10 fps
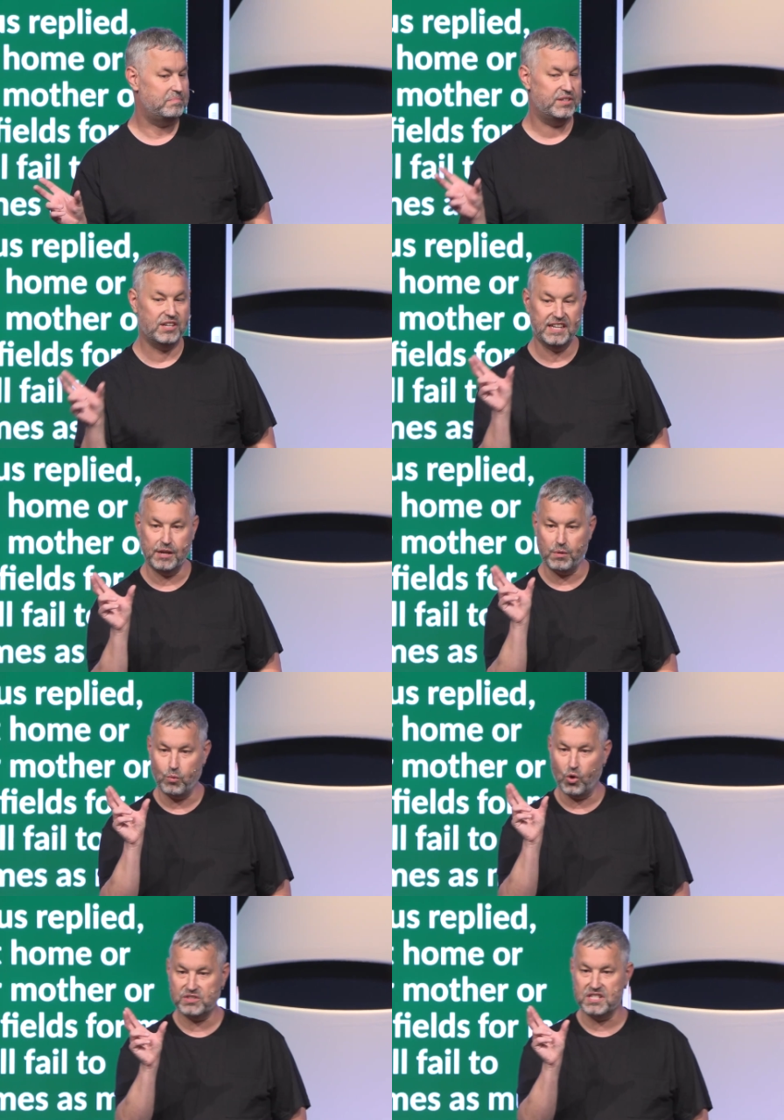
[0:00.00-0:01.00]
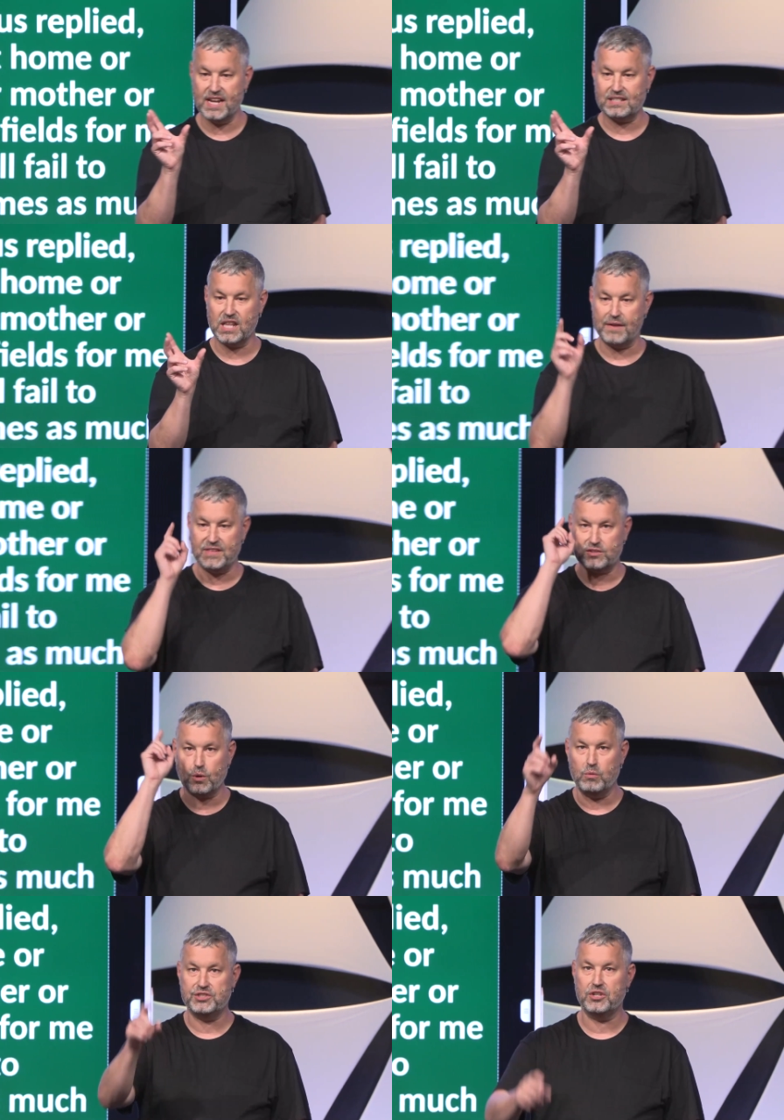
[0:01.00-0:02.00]
but you can get rewards in the next life. And that's
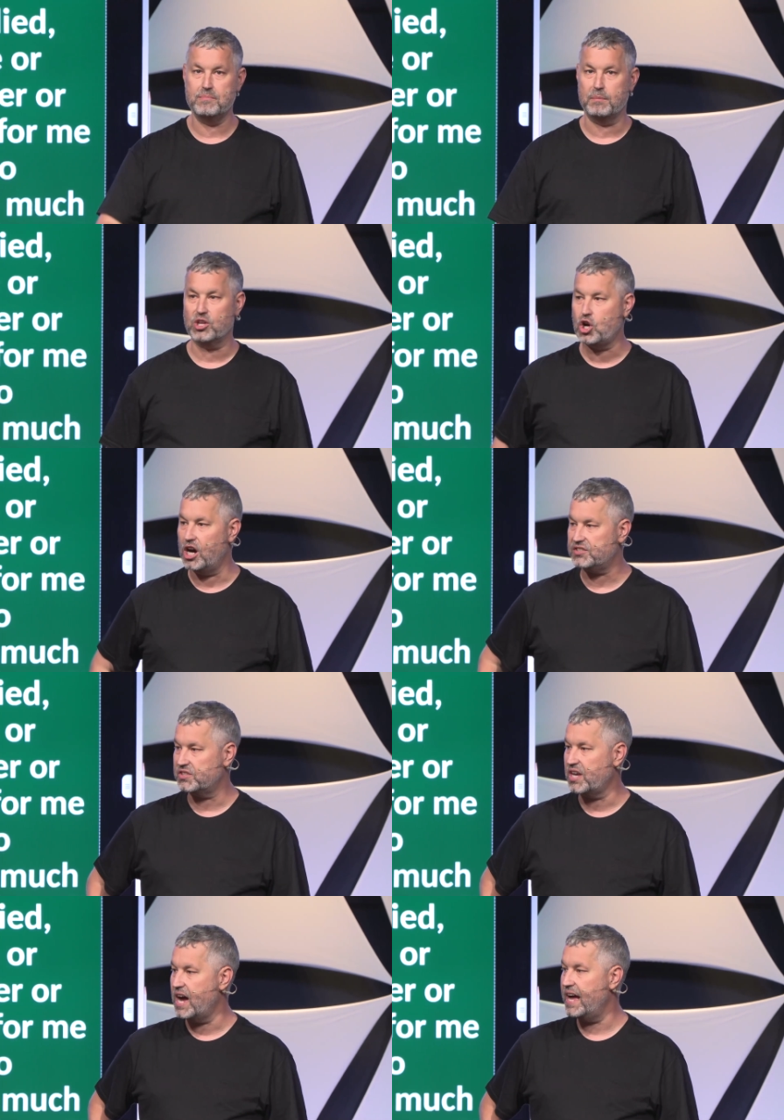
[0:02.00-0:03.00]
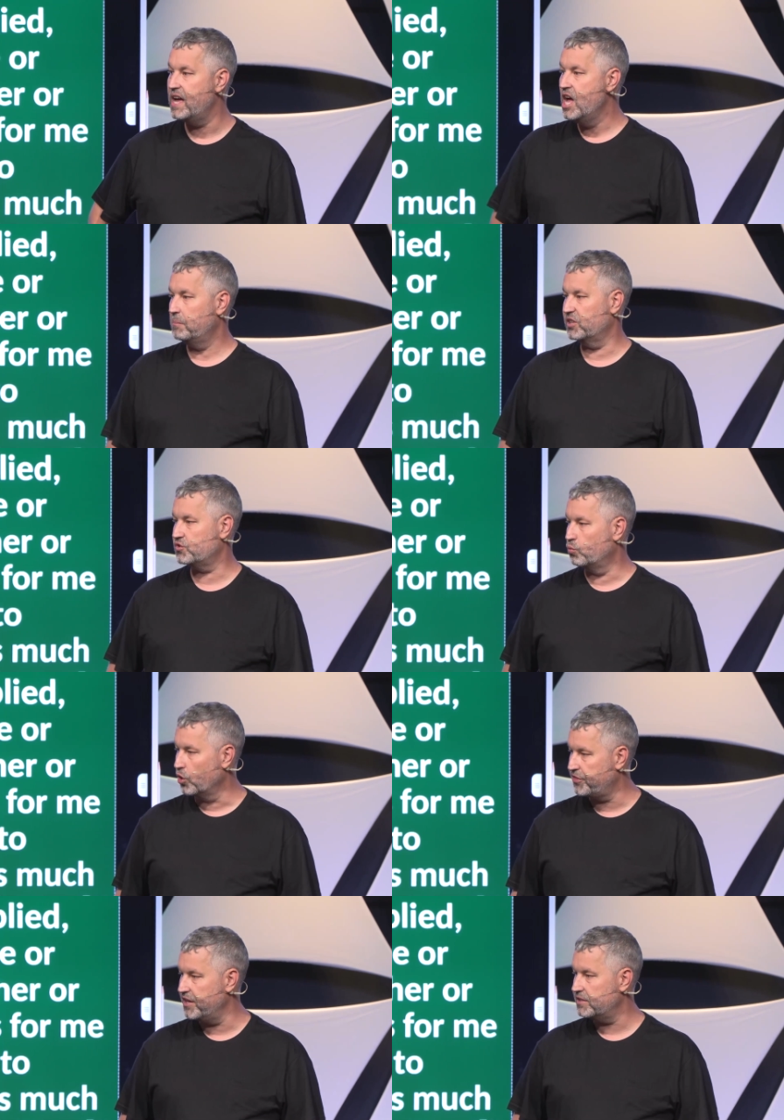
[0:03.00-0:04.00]
what I want you to remember. The cost is high, but it's
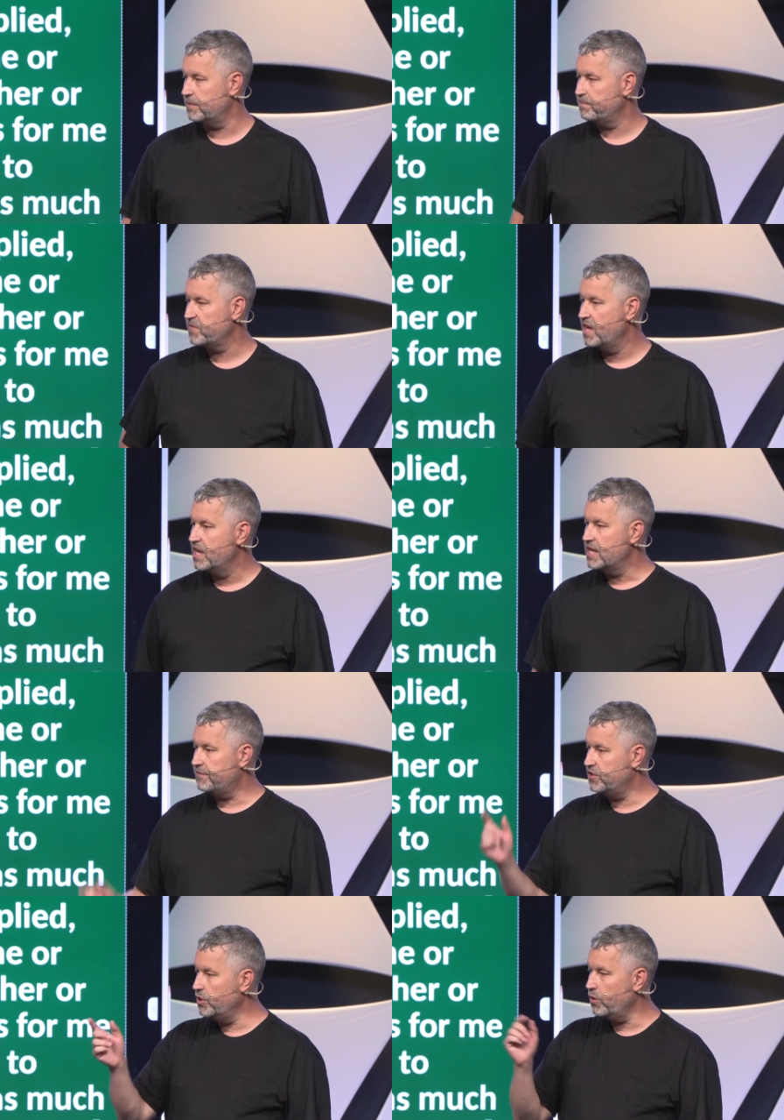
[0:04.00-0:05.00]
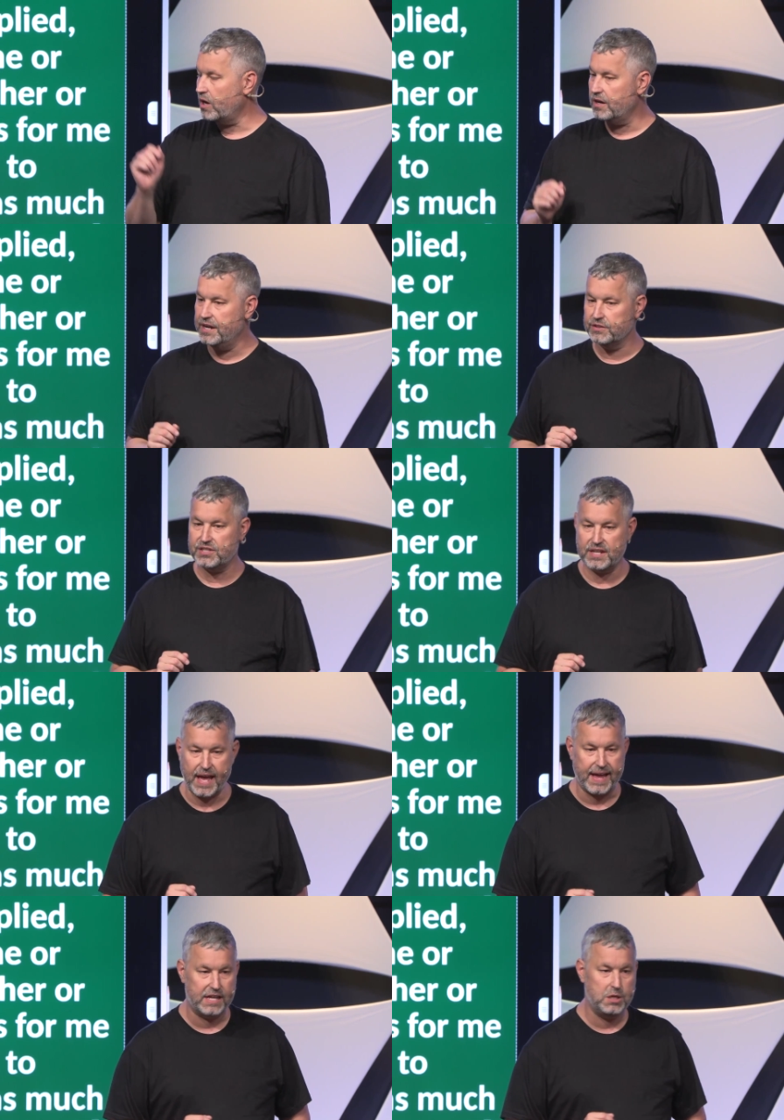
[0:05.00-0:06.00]
worth it if you are here
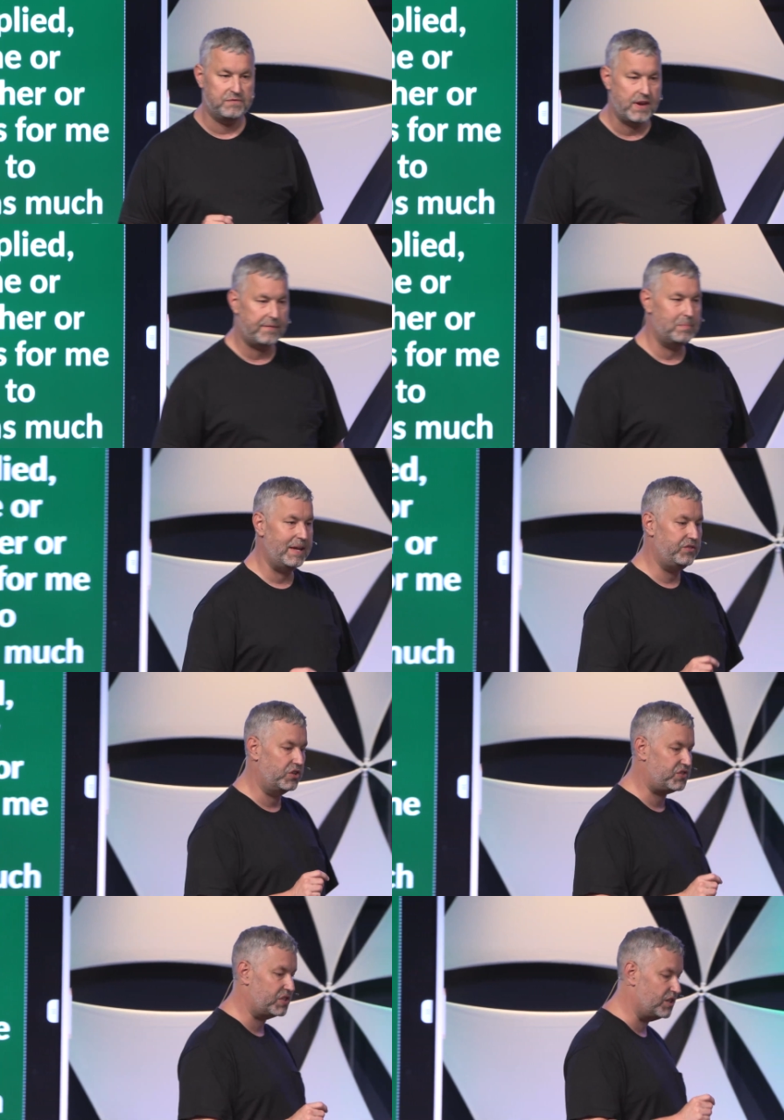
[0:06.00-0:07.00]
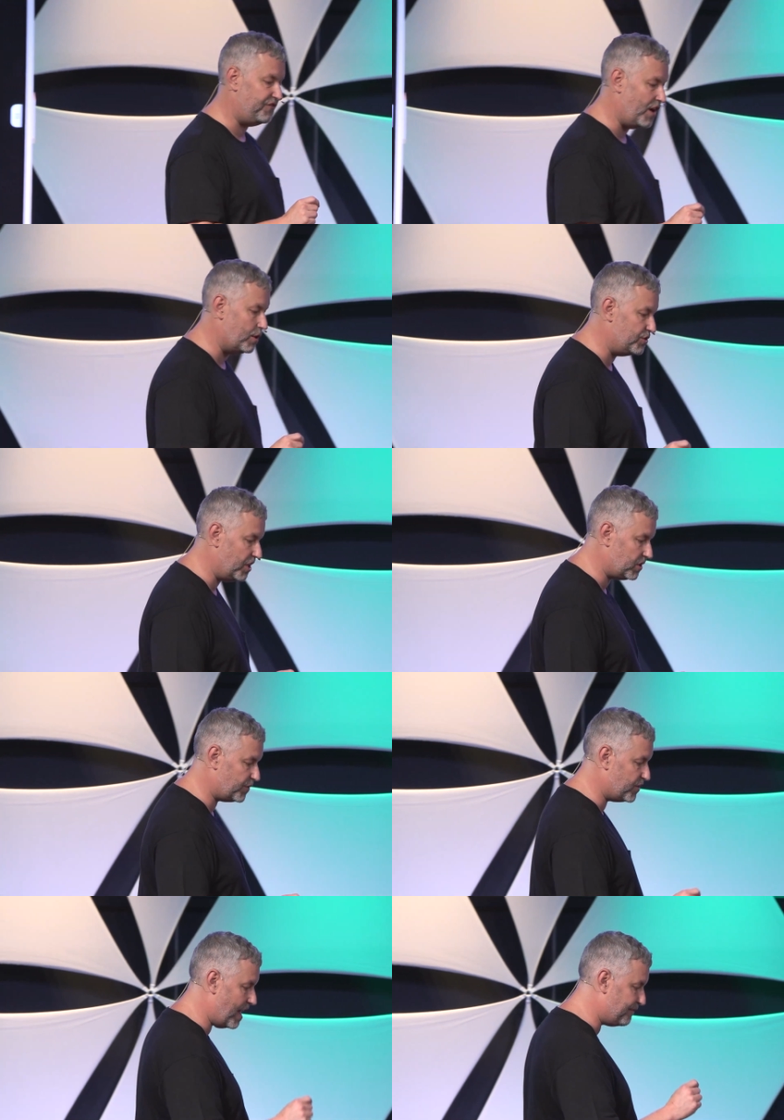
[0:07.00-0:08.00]
today and you've never made the decision to follow
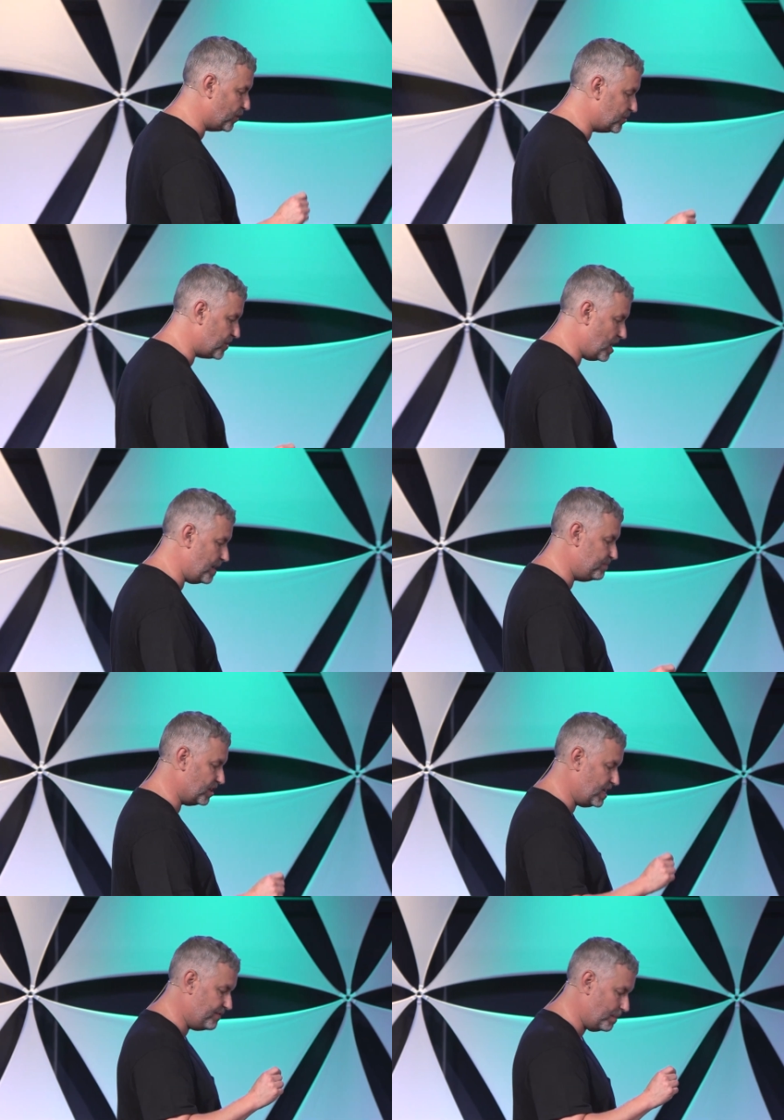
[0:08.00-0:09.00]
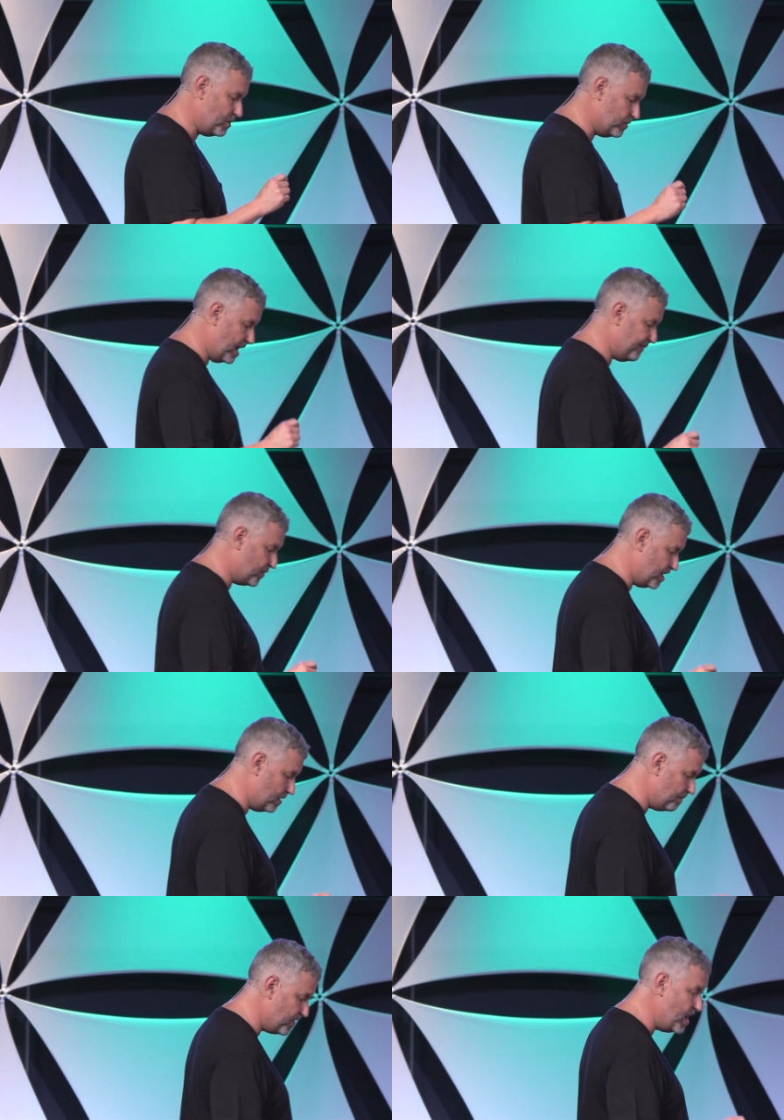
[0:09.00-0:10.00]
Jesus for that first time, to give up your life for
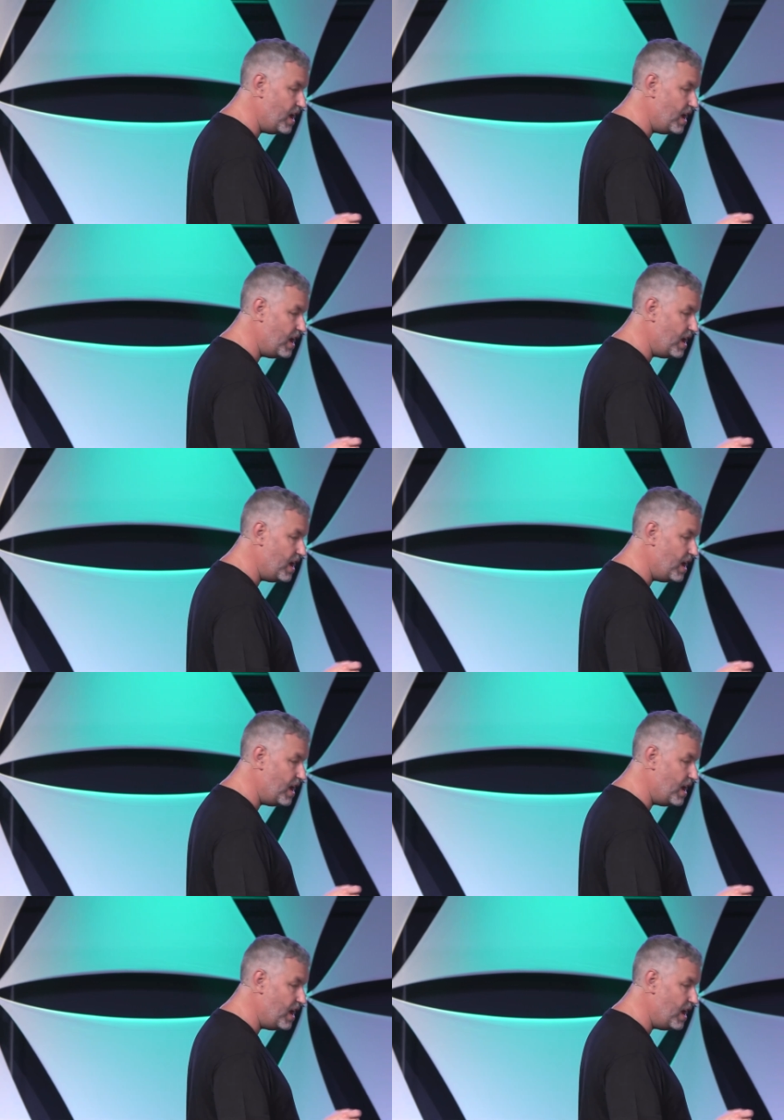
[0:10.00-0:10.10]
Him,